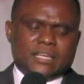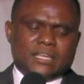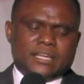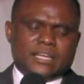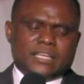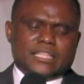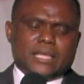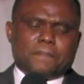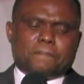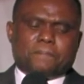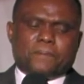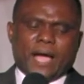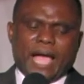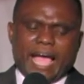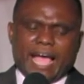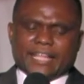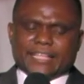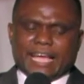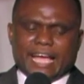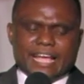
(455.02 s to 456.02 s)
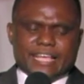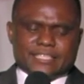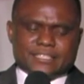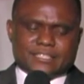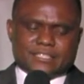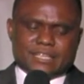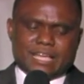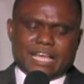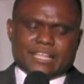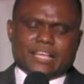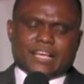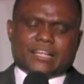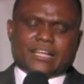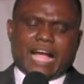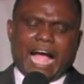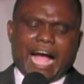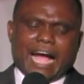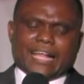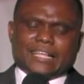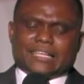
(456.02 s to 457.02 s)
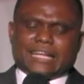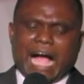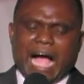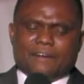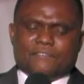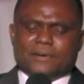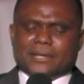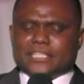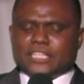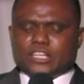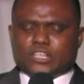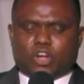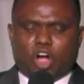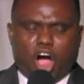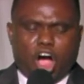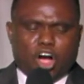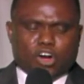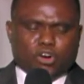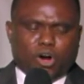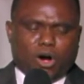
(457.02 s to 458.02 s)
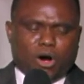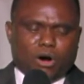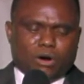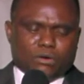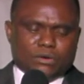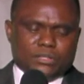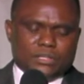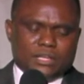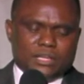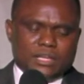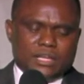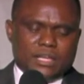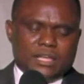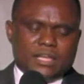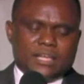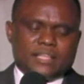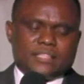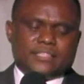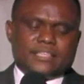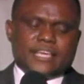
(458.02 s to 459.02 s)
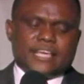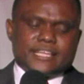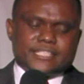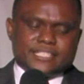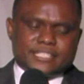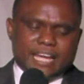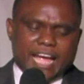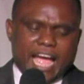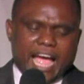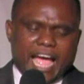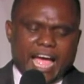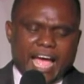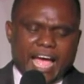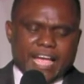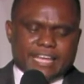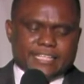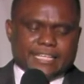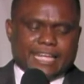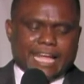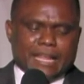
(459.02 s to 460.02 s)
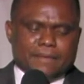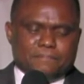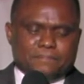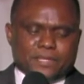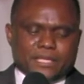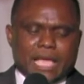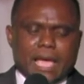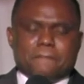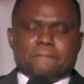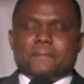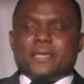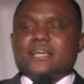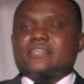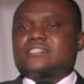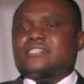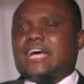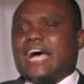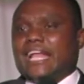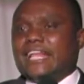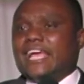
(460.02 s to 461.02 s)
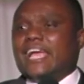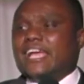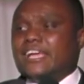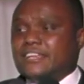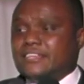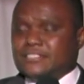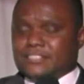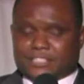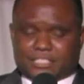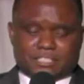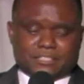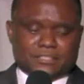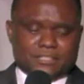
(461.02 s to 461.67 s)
independence, and the current government in Congo, this change can be a big challenge,